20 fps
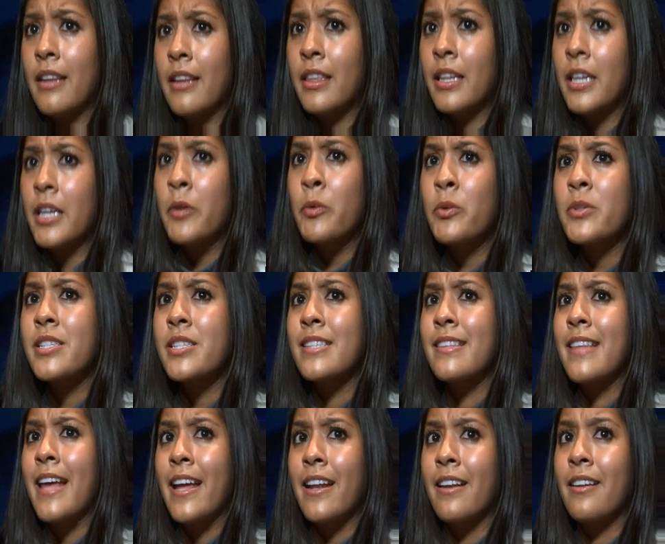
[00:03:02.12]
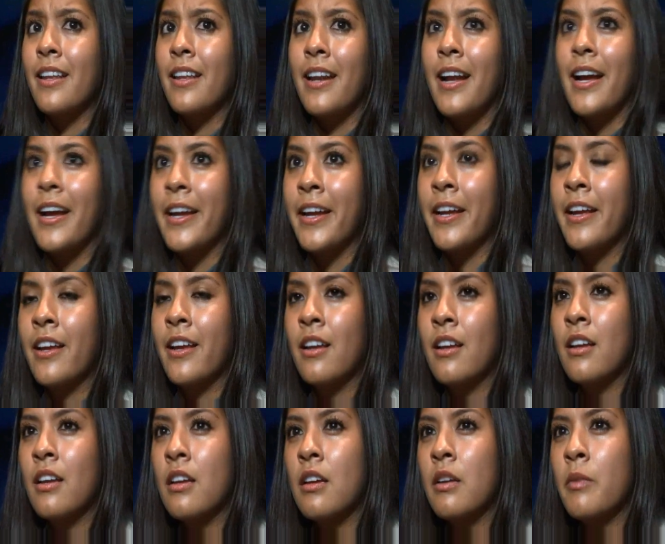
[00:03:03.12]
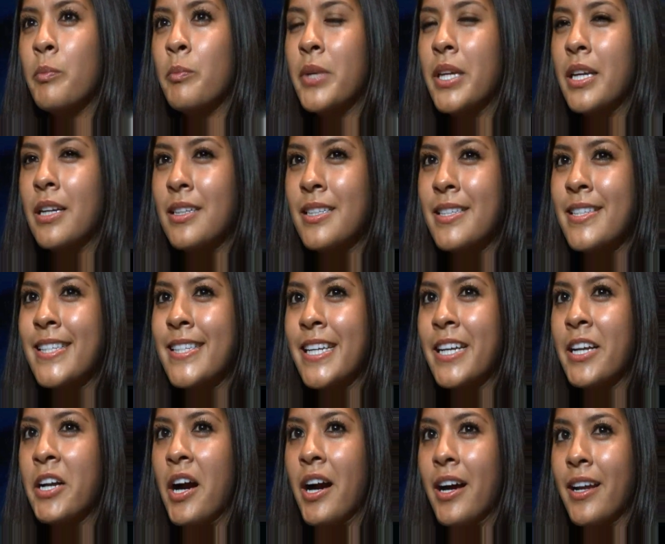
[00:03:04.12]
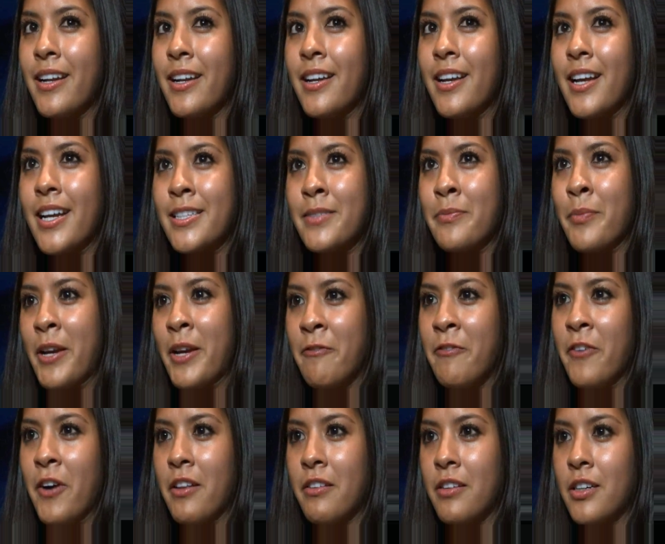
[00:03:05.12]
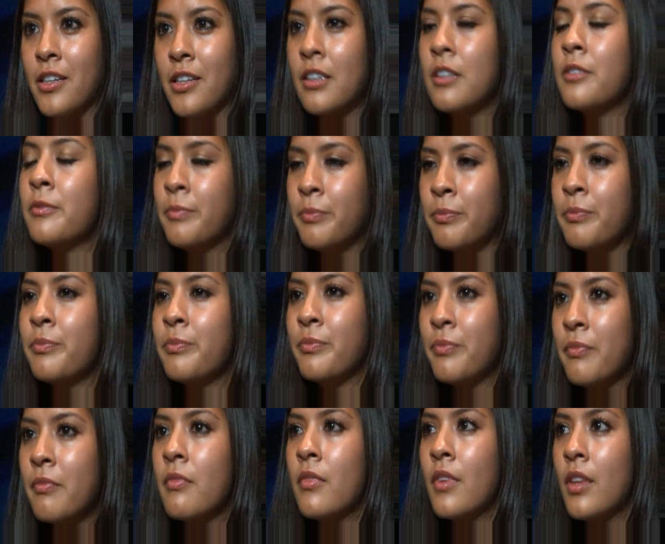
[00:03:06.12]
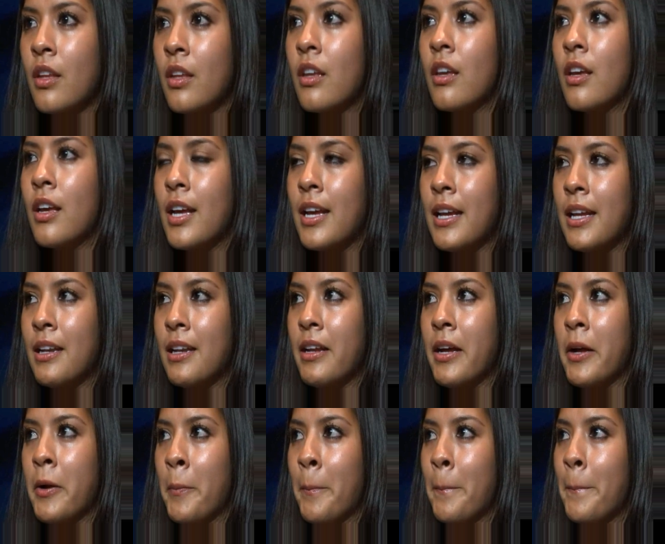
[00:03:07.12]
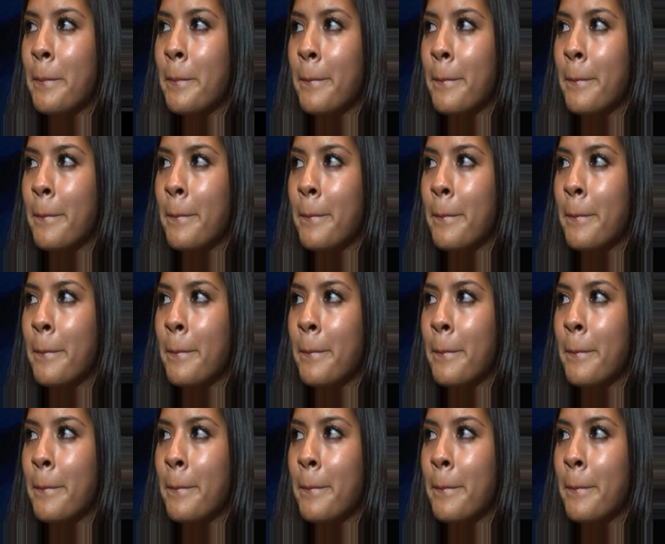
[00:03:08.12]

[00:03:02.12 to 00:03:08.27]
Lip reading: think it was then that I began to see God as my Father. And